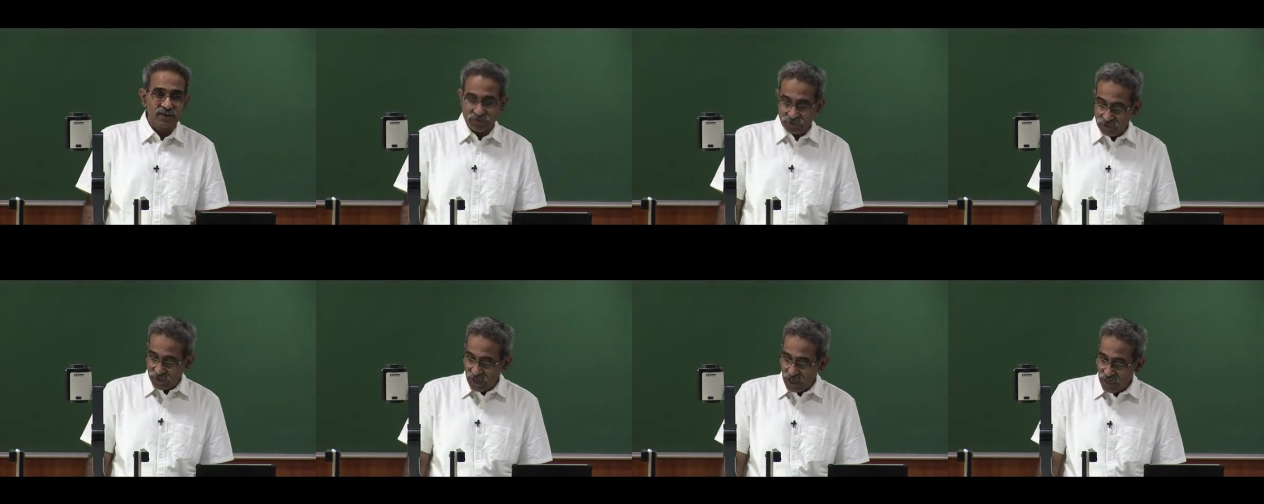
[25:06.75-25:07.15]

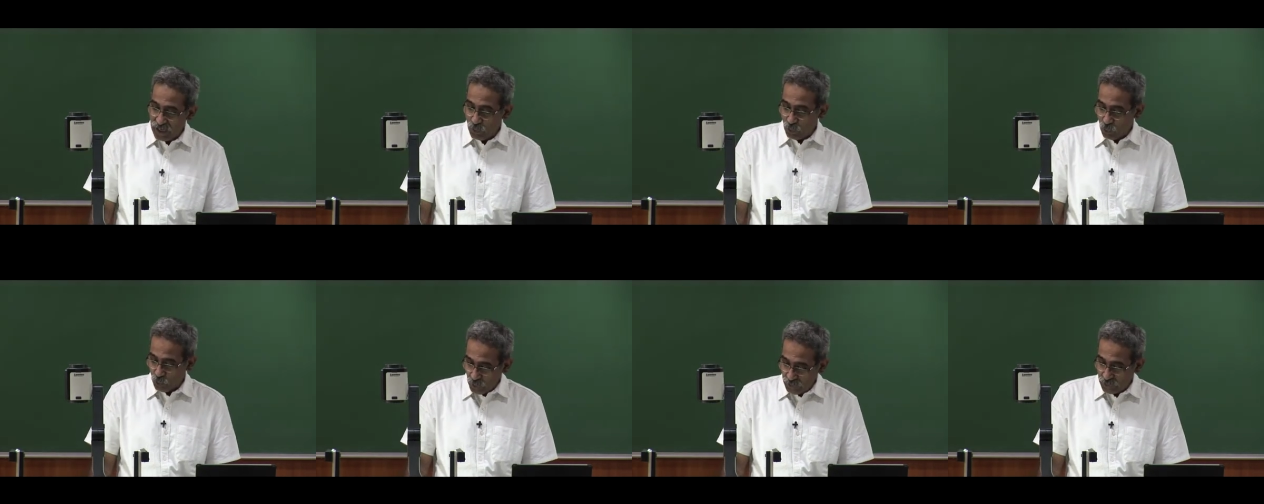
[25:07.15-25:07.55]
we
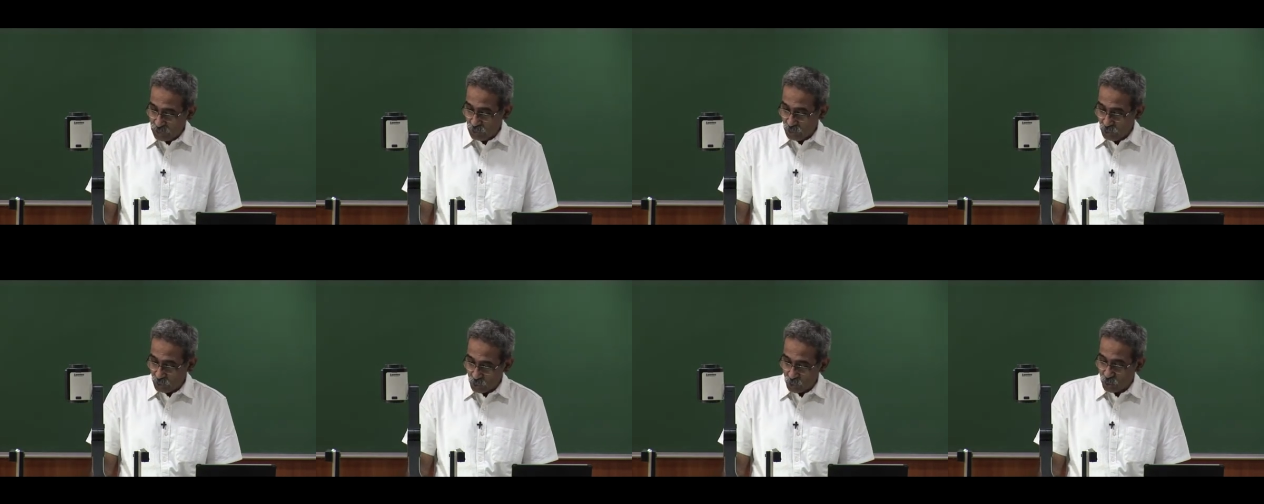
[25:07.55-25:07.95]
have
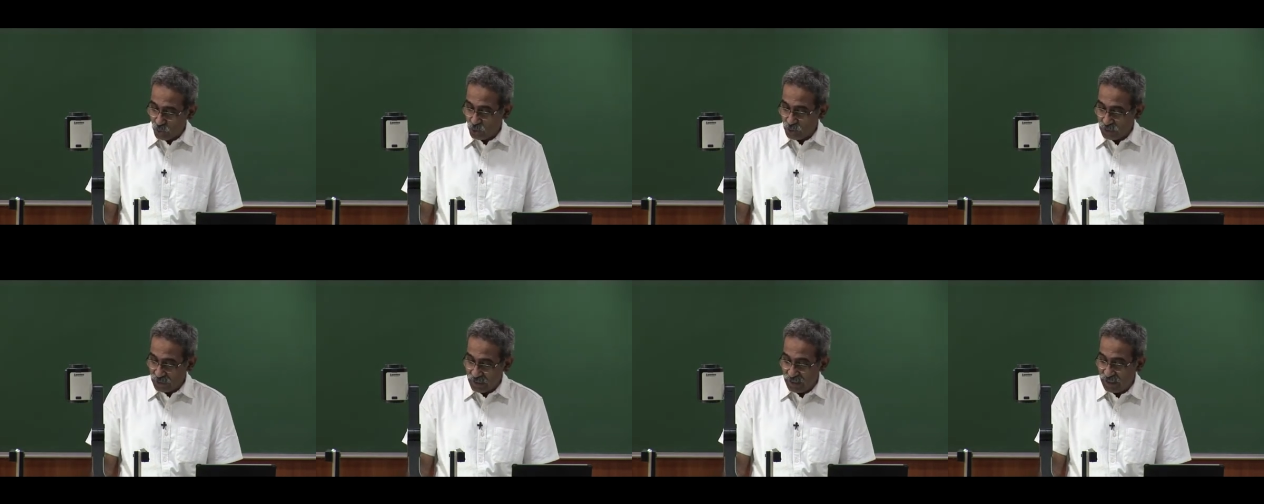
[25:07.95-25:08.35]
1,
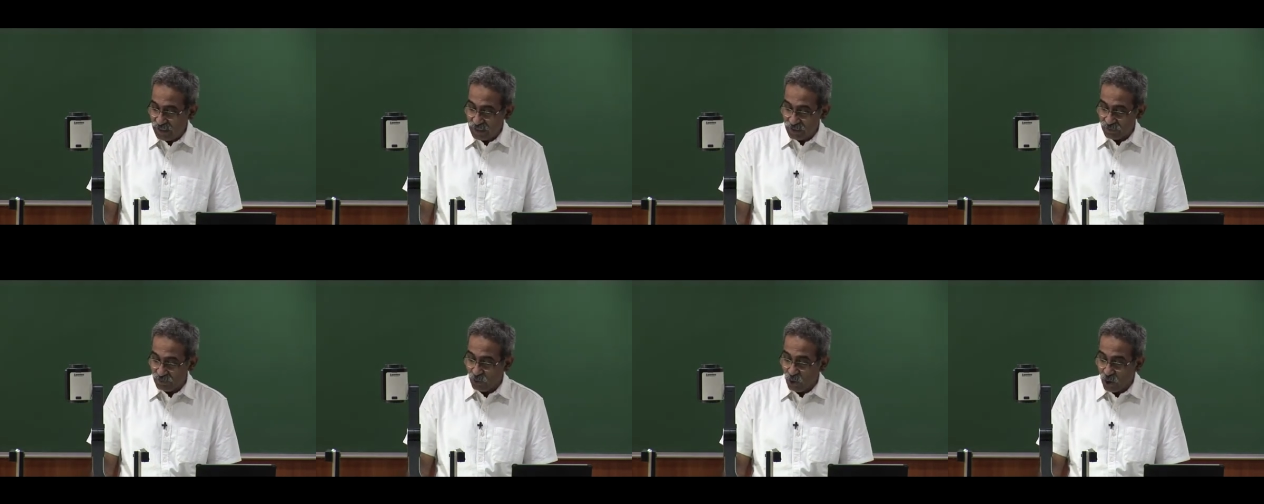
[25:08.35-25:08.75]
2,
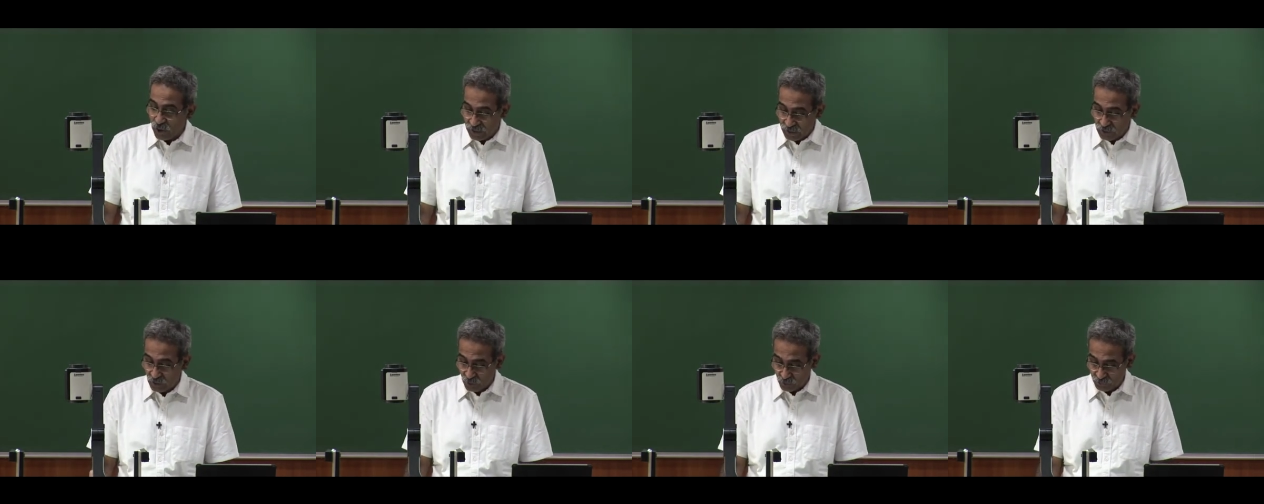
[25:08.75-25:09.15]
3,
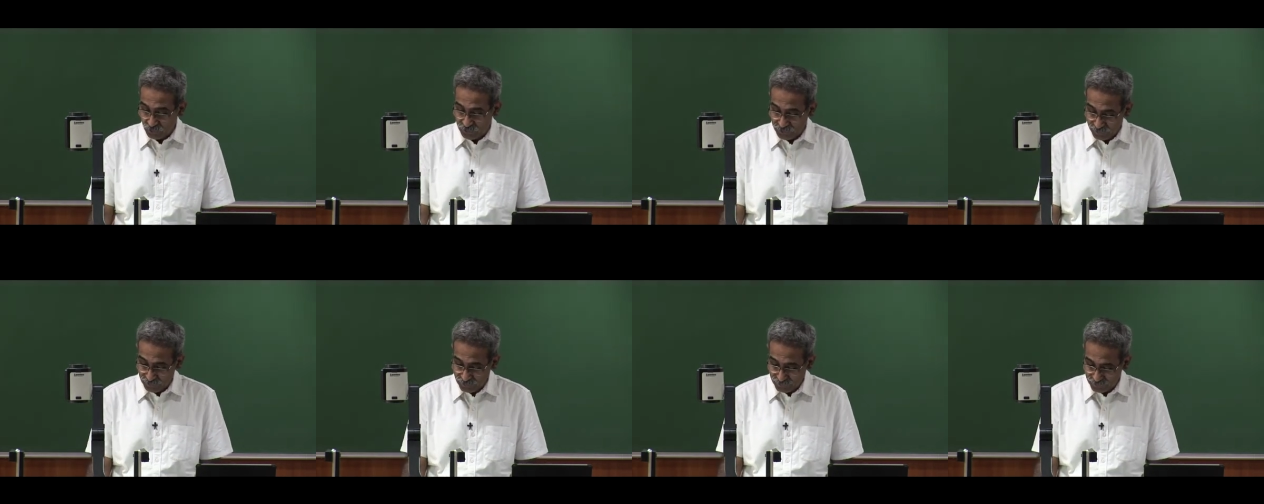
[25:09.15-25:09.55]
4
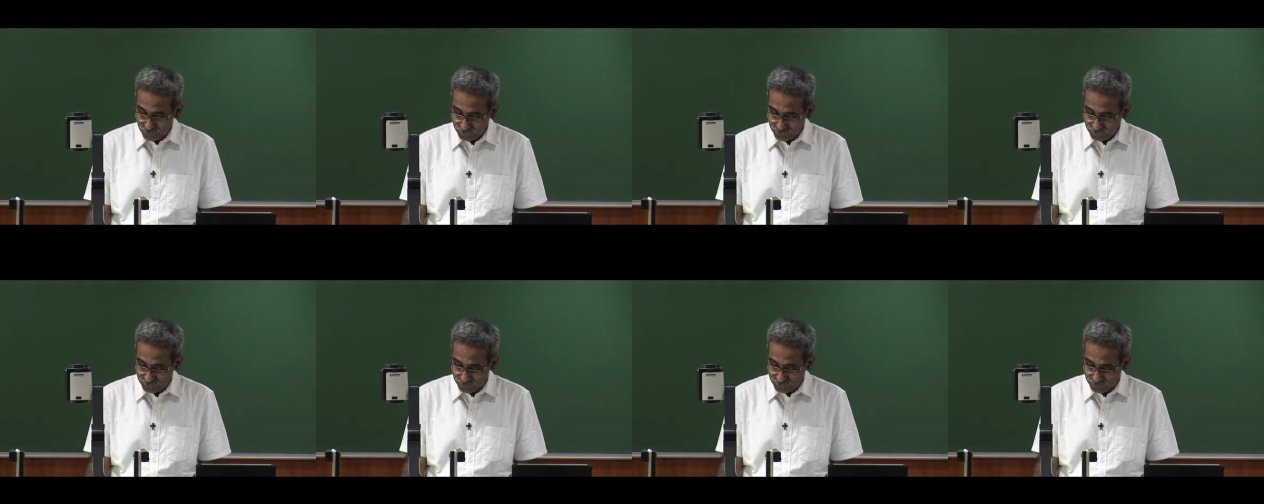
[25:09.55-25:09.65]
unknowns.